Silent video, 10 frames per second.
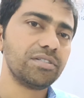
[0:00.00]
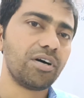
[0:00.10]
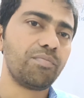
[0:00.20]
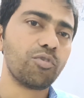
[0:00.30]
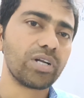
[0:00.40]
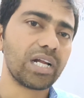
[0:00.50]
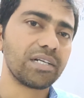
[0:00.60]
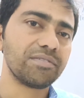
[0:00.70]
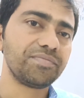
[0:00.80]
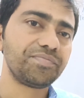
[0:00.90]
of
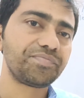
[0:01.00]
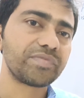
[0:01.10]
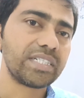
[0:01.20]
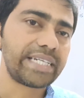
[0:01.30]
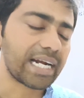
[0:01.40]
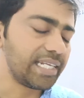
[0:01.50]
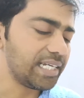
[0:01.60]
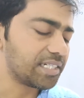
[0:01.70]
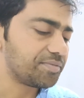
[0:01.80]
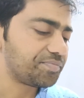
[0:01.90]
modern
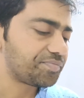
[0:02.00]
technique.